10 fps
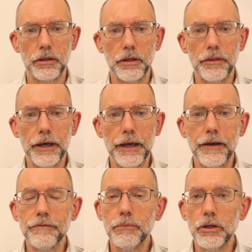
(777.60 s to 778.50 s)
"They
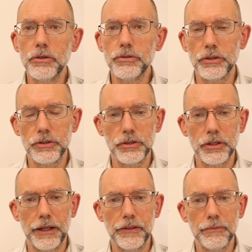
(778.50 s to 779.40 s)
have Moses
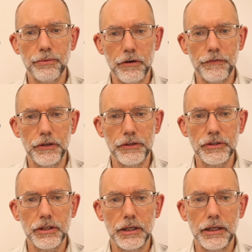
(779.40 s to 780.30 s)
and the
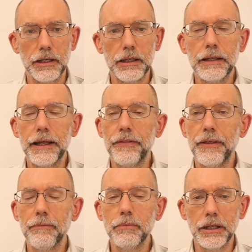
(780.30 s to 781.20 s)
prophets, let
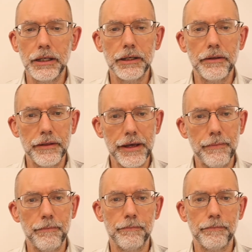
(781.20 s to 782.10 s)
them hear
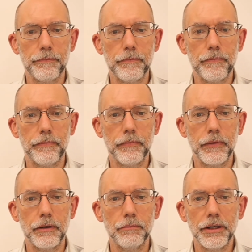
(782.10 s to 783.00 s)
them."
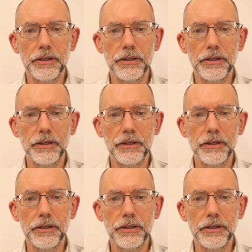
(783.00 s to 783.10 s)
But he